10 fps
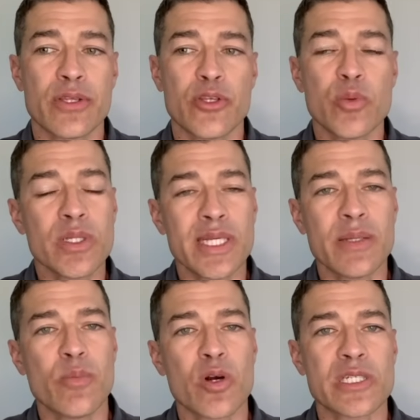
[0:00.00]
You will
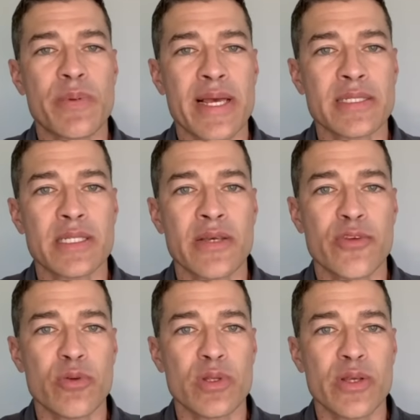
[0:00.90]
need more space if
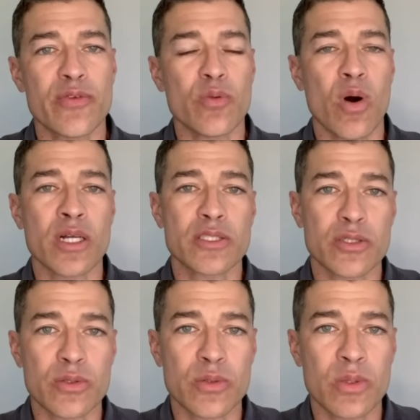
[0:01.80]
you want
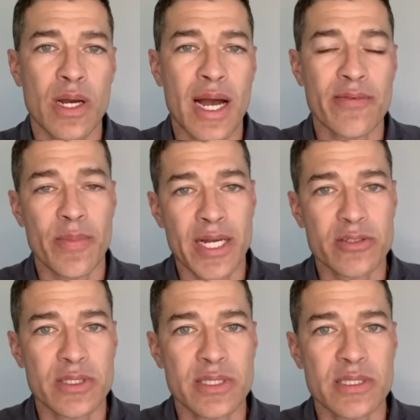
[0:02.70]
to have a
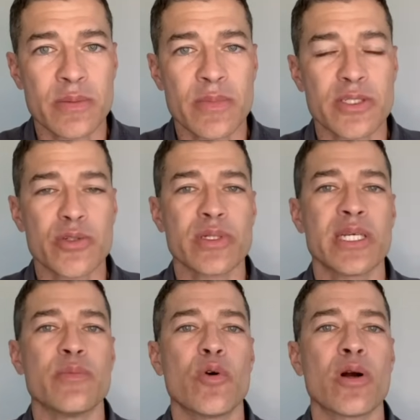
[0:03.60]
battery system because you'll
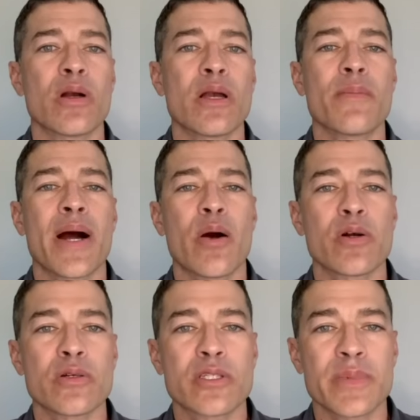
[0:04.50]
need more
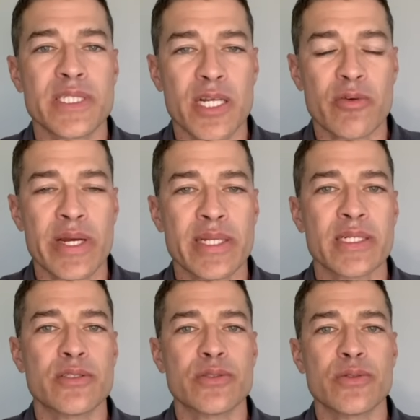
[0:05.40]
power to be
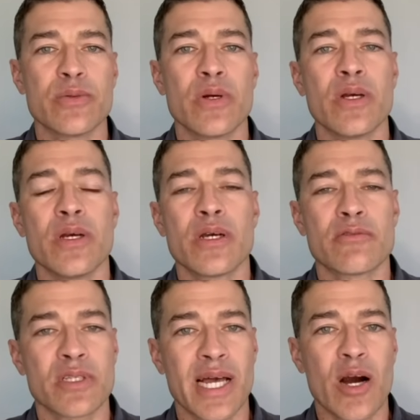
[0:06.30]
generated to
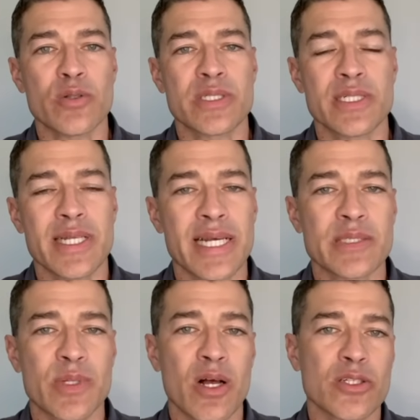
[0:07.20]
run the house in the days
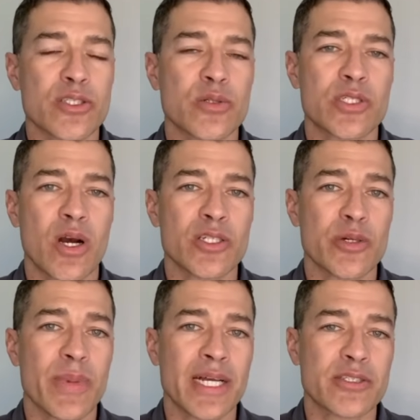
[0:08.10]
but also charge your
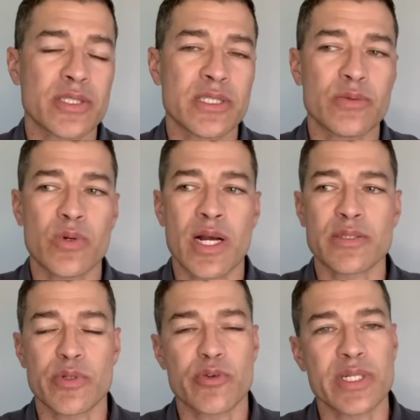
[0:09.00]
batteries. Whereas
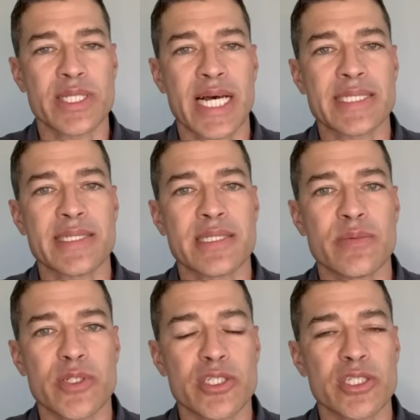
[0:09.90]
with grid tie
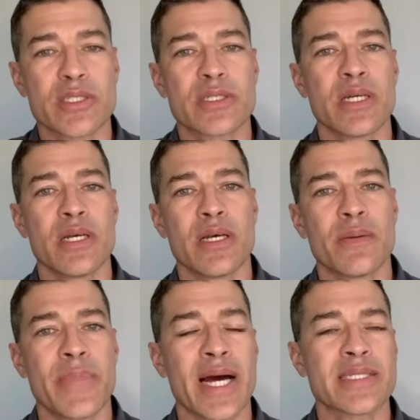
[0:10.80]
system, you're just
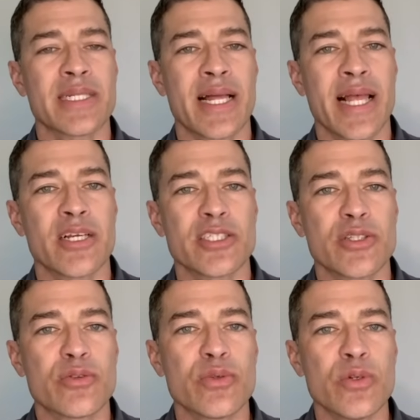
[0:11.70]
passing that energy
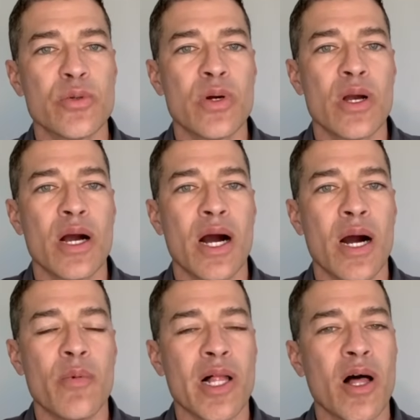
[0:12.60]
through
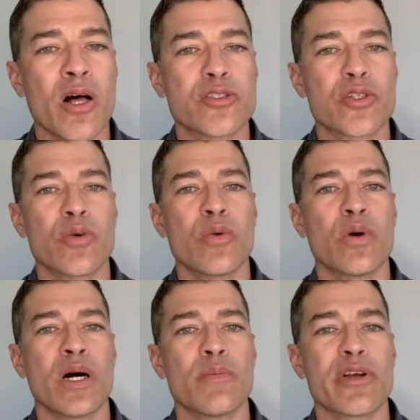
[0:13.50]
while
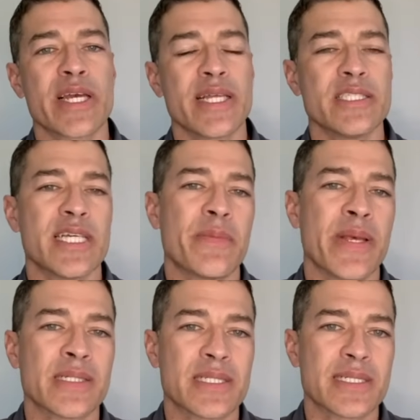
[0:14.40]
also bringing in
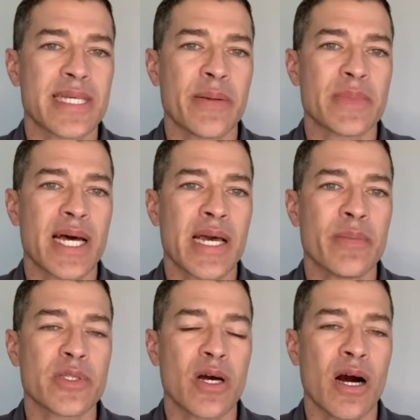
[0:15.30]
JPS at the same
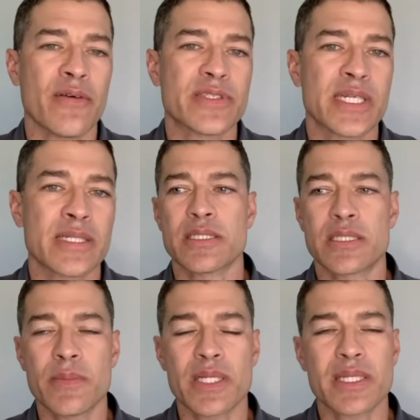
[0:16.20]
time to offset.
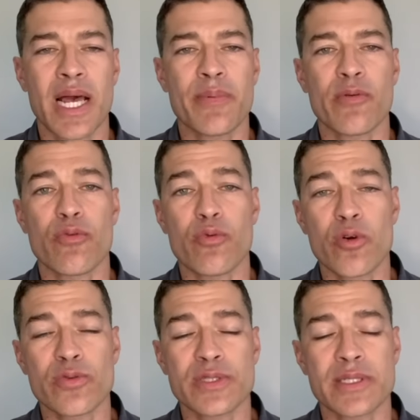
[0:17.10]
Some of the type of
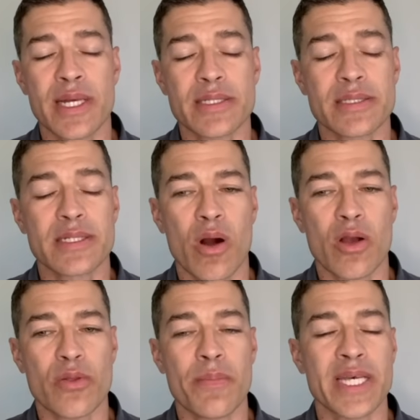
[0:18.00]
roofs that are
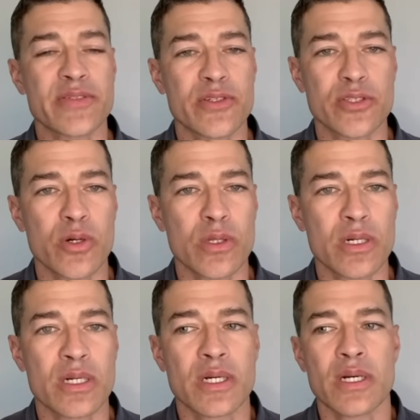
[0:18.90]
the best for
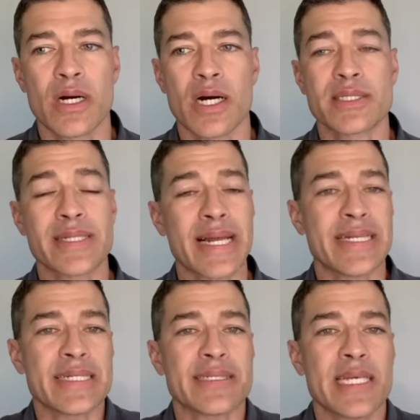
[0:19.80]
solar,
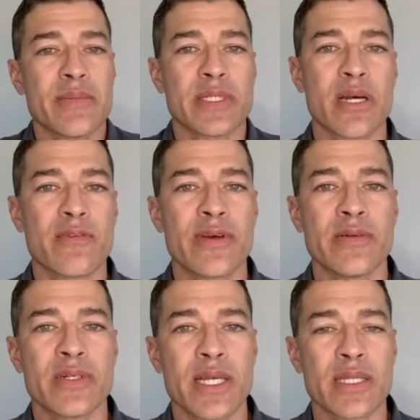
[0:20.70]
standing seam is our
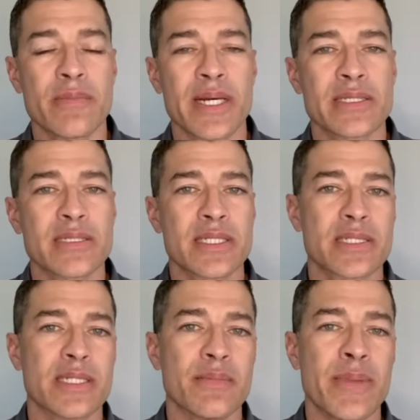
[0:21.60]
favorite and the best. It's
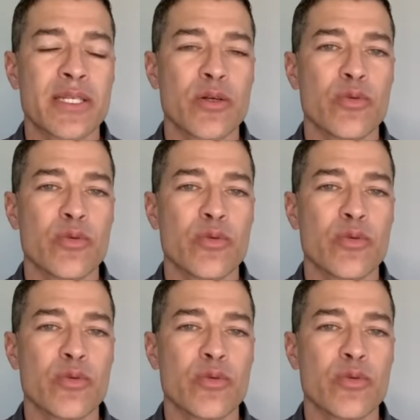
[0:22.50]
the metal